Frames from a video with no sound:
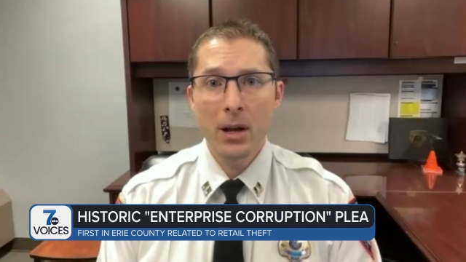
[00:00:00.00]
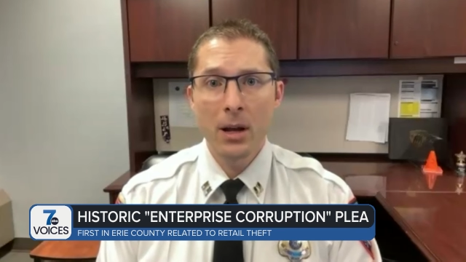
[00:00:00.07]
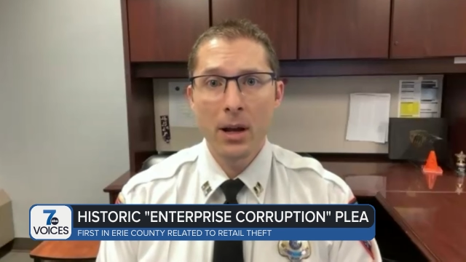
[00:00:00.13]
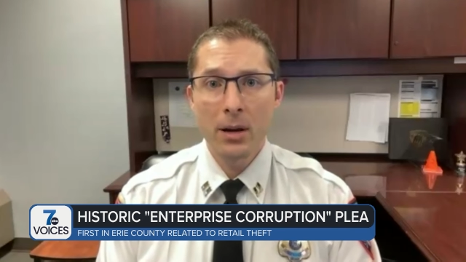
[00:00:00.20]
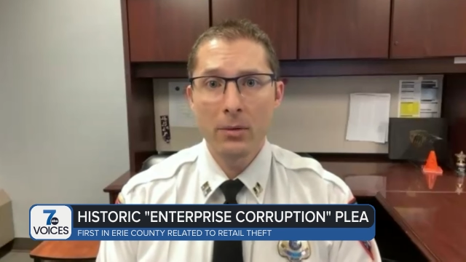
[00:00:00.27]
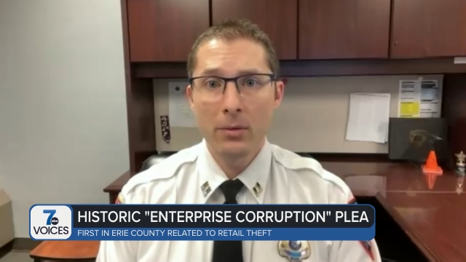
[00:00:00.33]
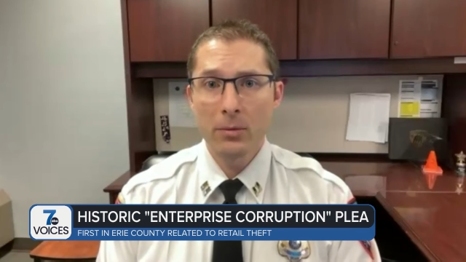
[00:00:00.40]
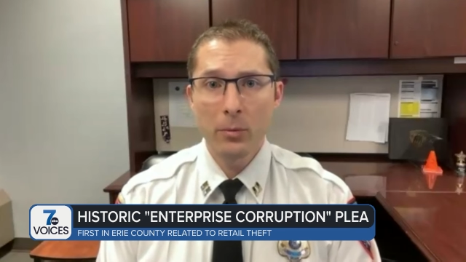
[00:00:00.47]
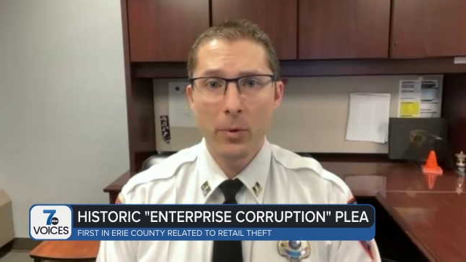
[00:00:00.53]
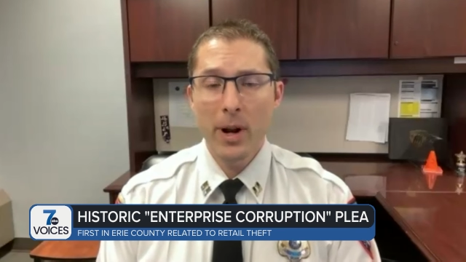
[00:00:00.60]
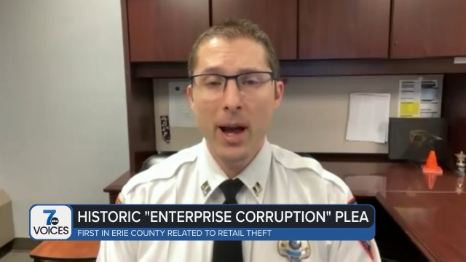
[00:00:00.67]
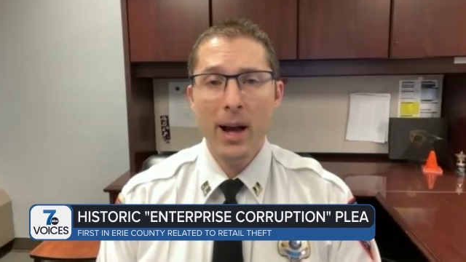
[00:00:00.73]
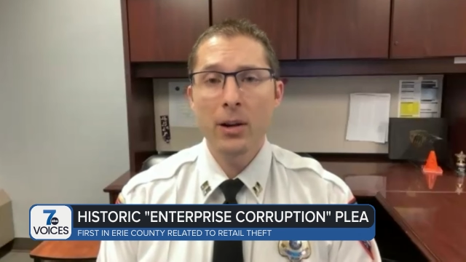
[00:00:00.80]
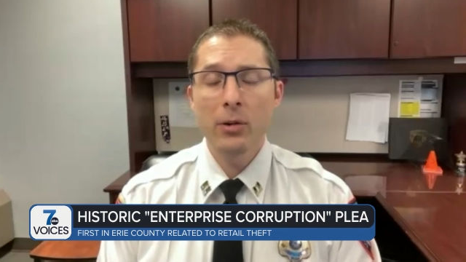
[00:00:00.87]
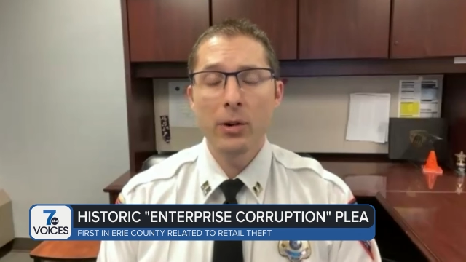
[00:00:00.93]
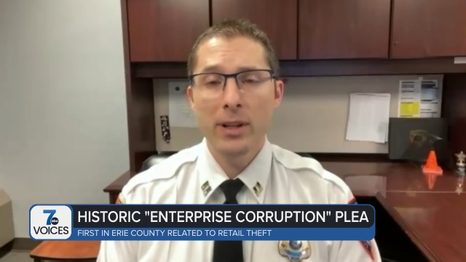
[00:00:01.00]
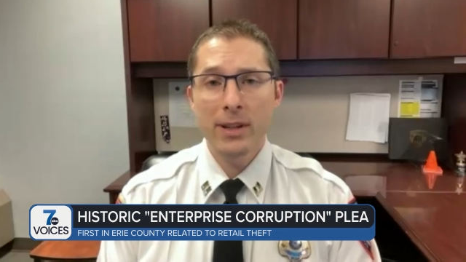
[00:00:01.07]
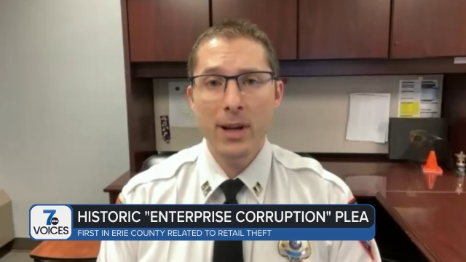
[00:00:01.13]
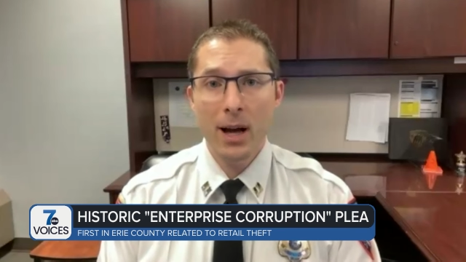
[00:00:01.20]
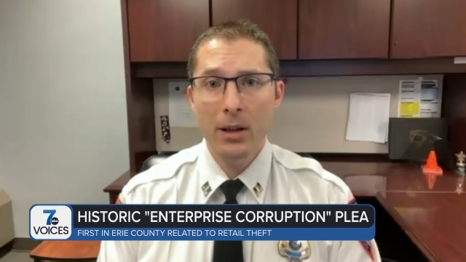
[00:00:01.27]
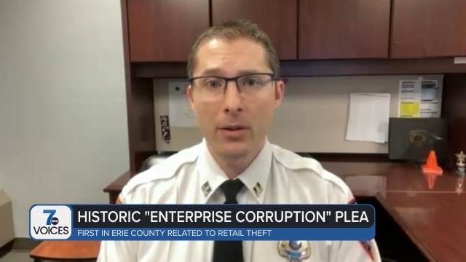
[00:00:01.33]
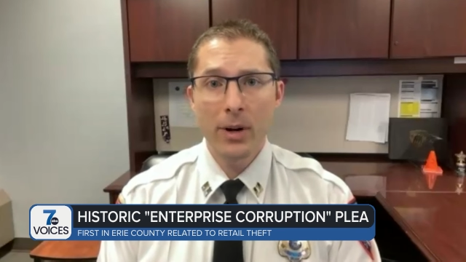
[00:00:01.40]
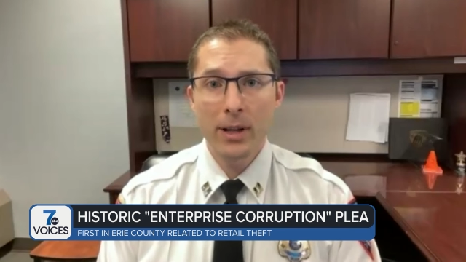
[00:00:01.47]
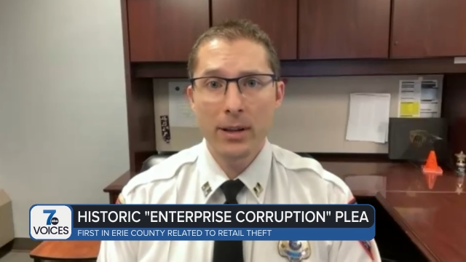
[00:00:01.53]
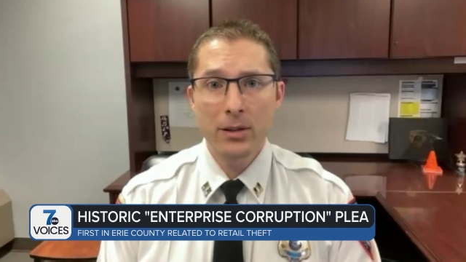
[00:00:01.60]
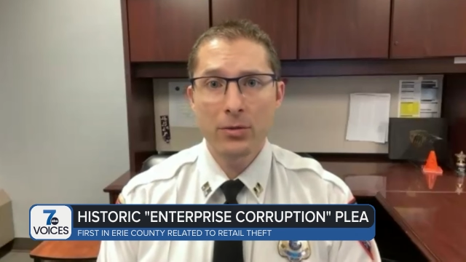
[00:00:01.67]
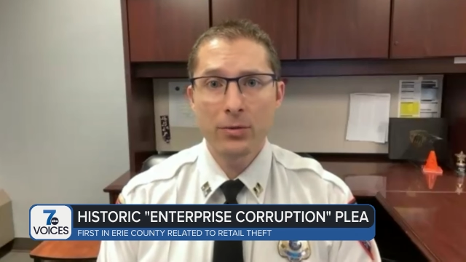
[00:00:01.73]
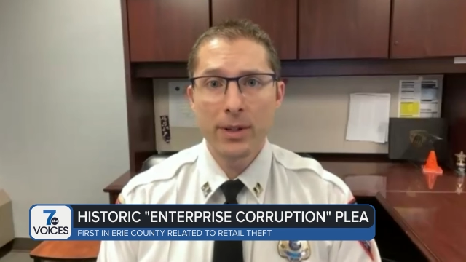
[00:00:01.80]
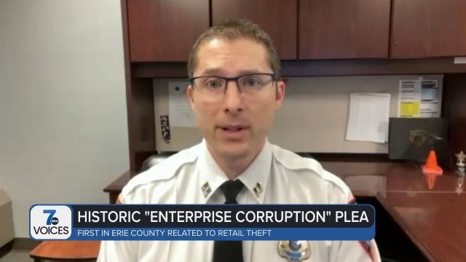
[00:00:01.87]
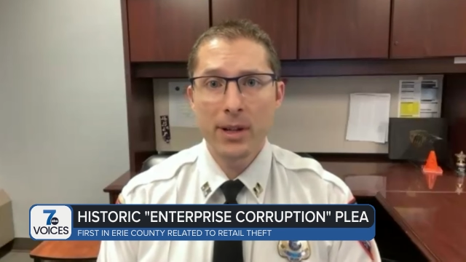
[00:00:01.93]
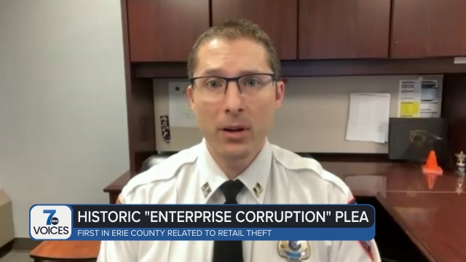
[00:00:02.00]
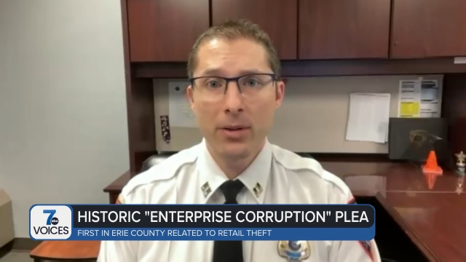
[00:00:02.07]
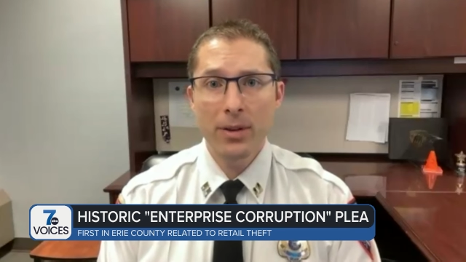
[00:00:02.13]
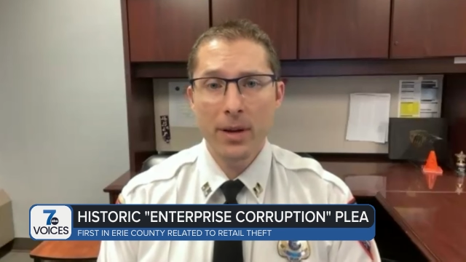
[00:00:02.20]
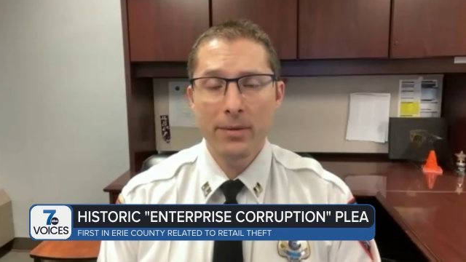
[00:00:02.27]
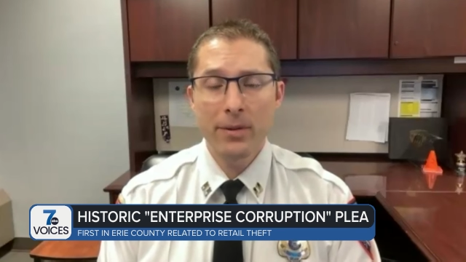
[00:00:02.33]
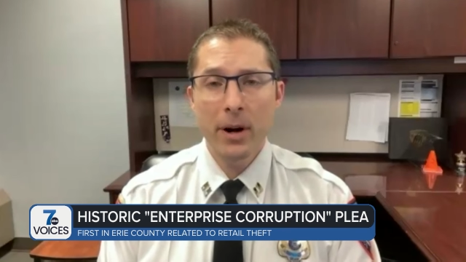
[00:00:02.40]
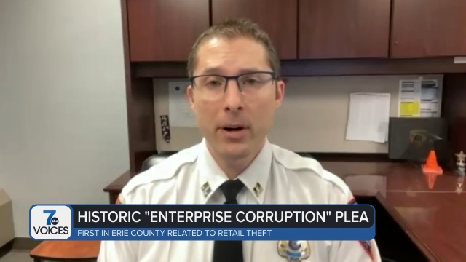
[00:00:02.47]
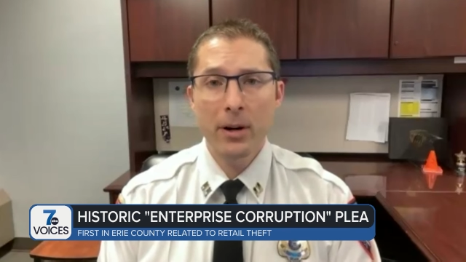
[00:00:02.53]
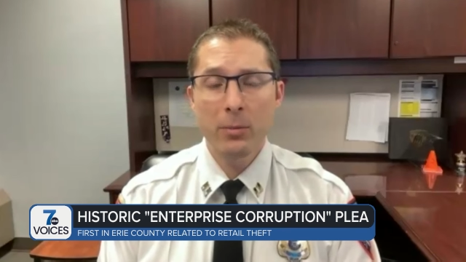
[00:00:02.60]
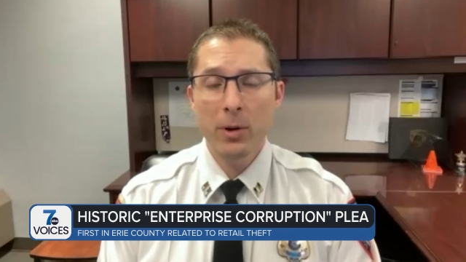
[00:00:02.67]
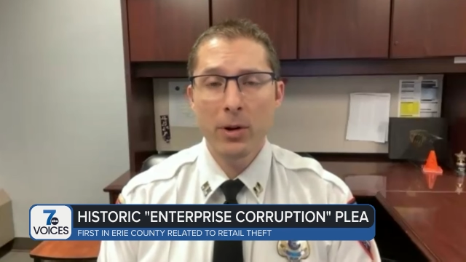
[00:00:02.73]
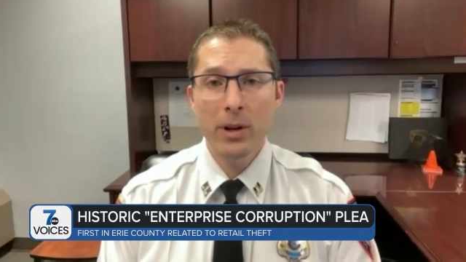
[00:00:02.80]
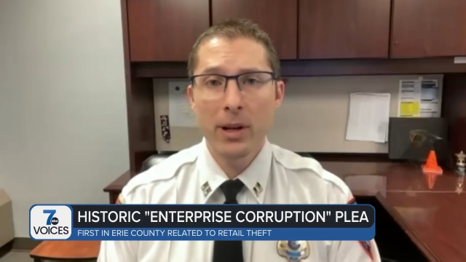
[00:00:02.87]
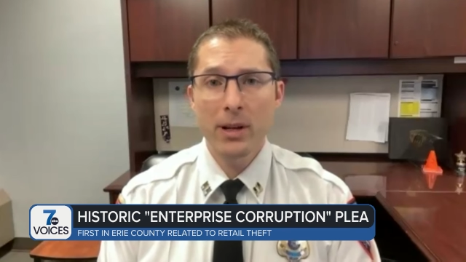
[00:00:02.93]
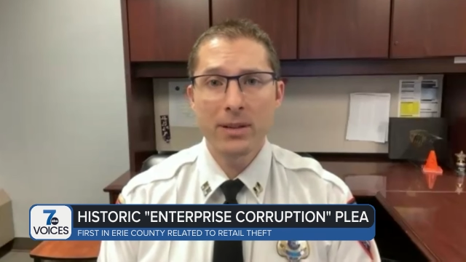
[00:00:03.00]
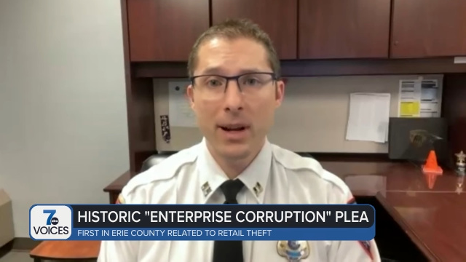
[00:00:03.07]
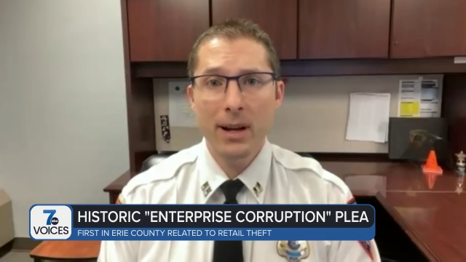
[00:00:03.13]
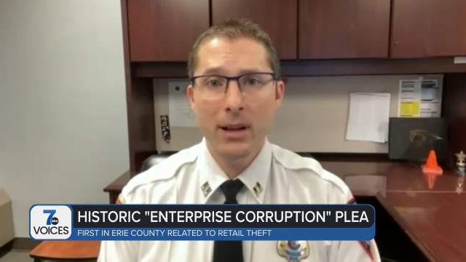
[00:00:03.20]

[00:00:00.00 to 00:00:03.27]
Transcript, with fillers: And we're not going to tolerate this retail theft in our communities any